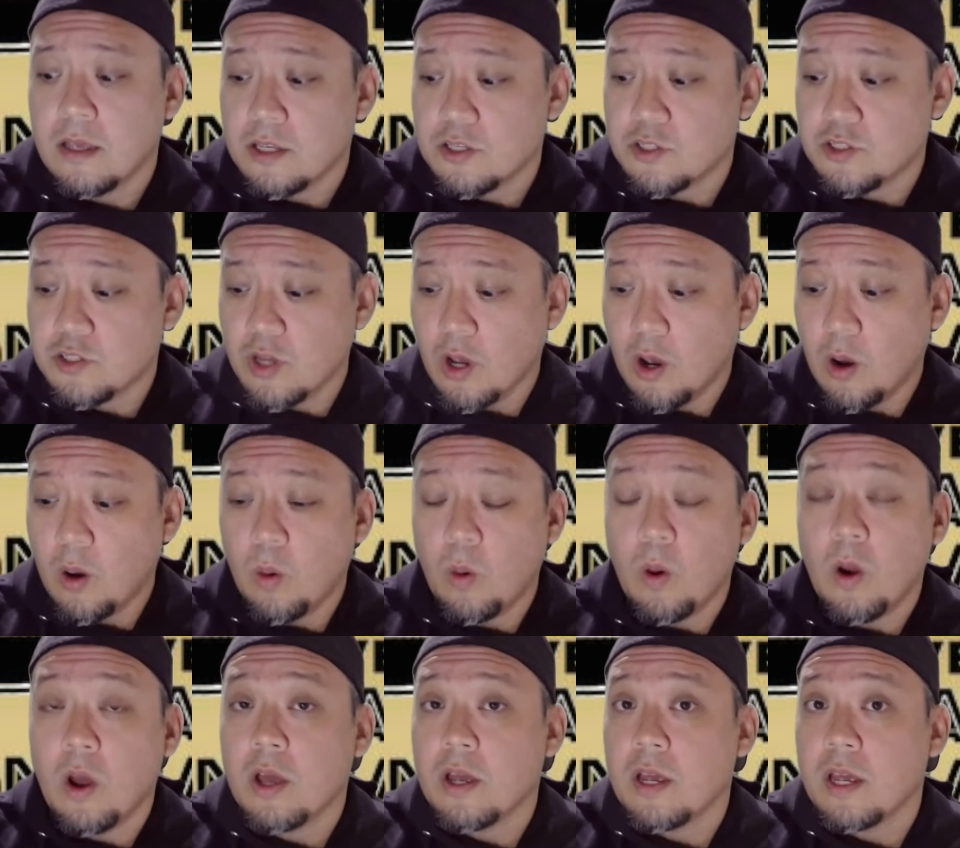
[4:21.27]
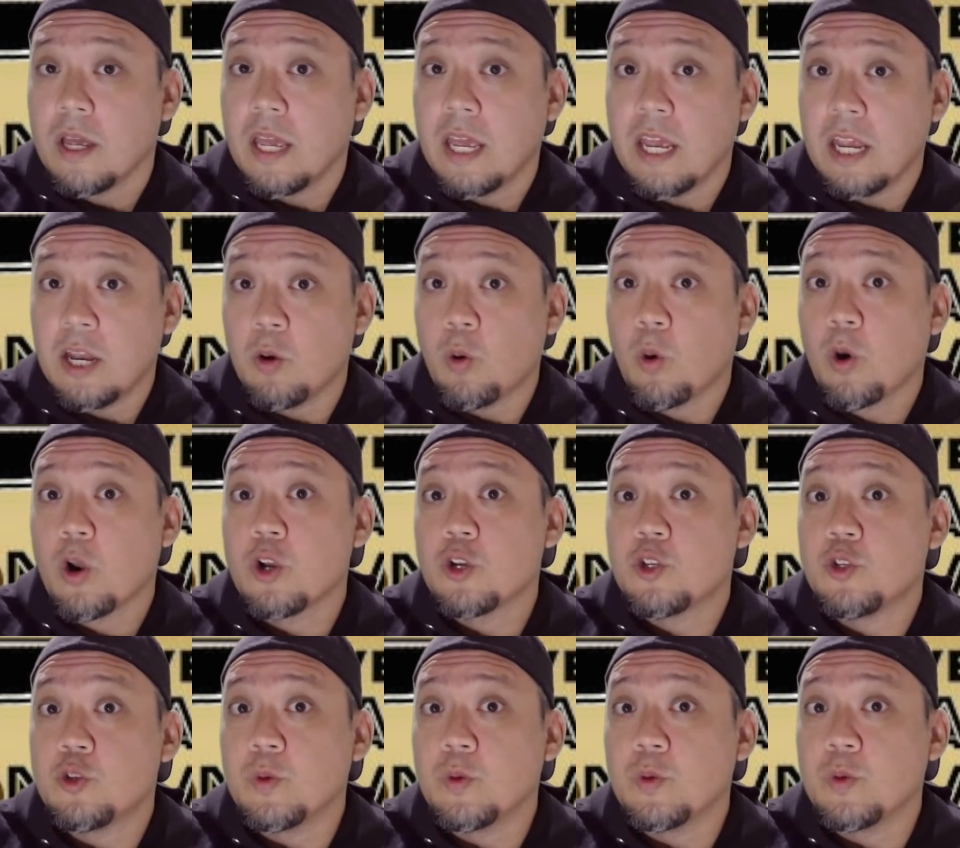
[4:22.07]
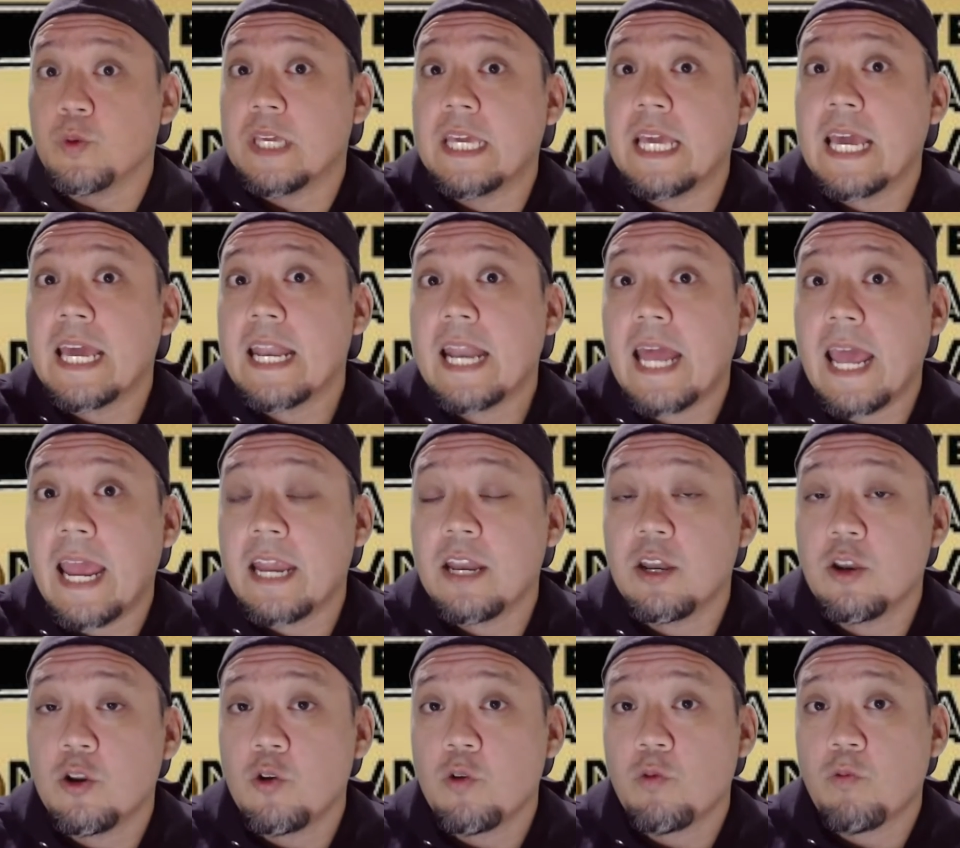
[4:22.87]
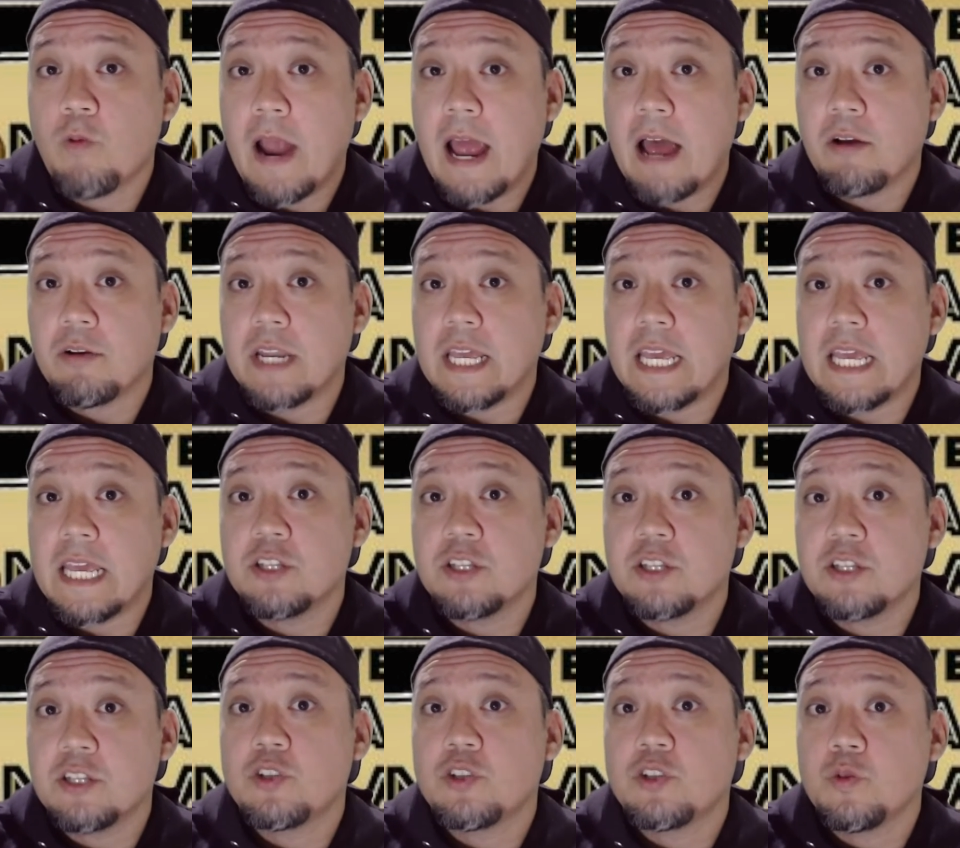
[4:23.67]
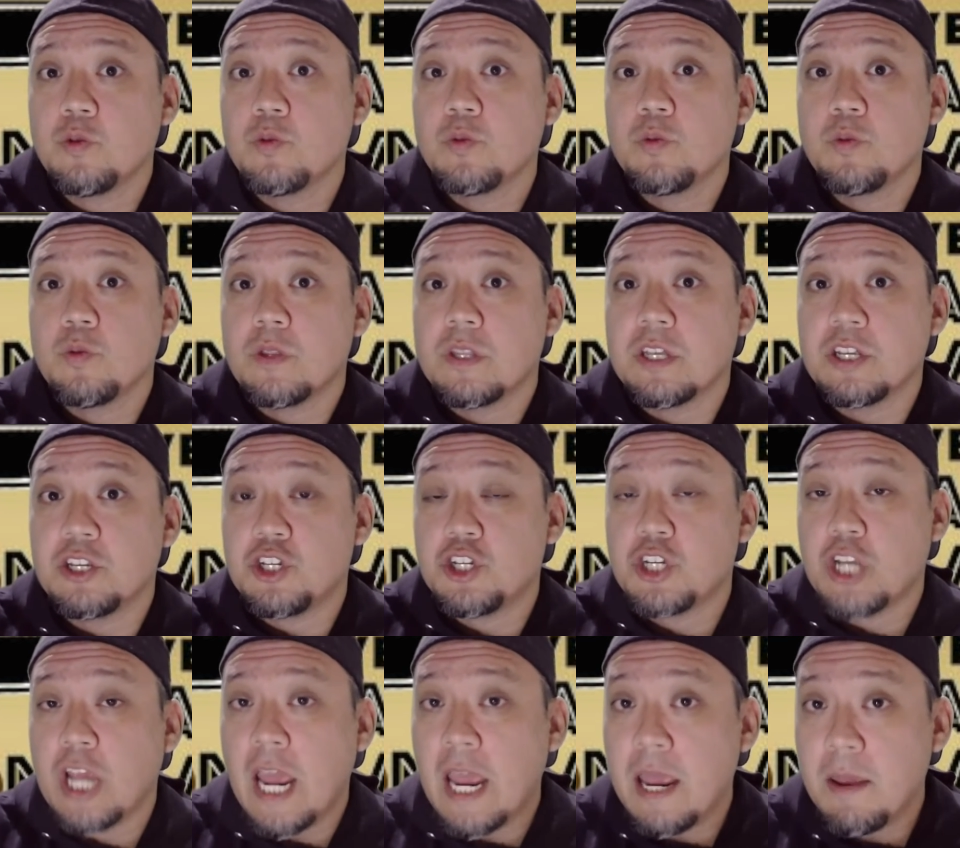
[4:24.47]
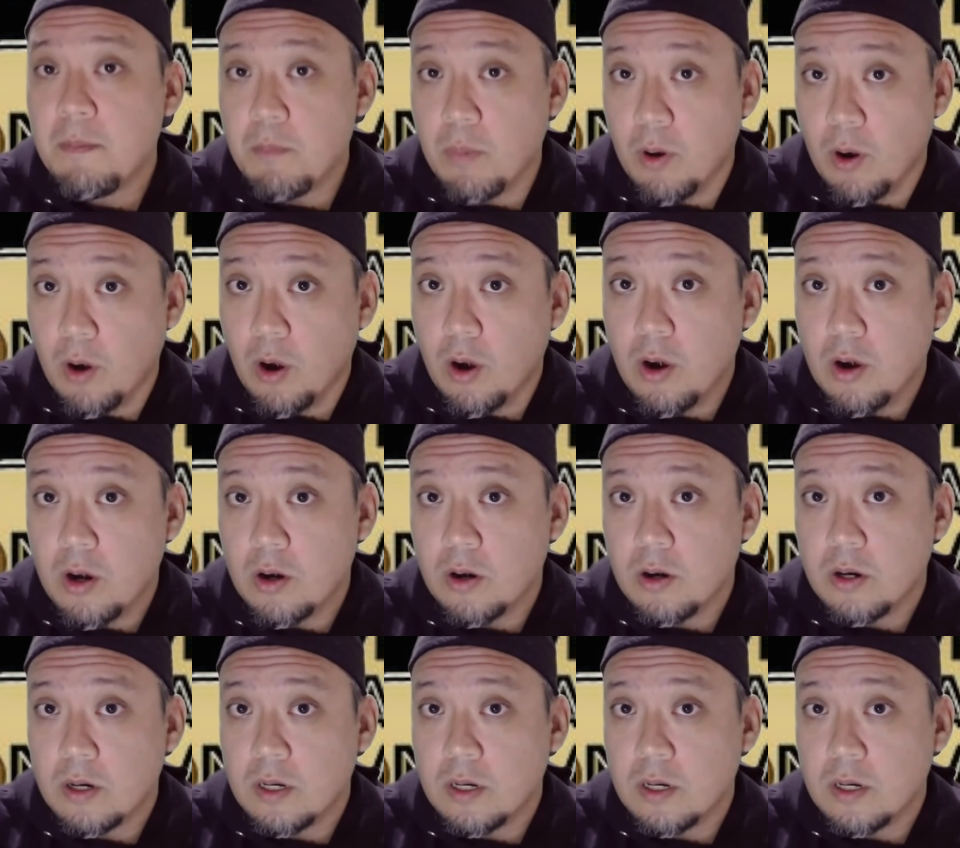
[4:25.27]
So in order to get a new round into the chamber,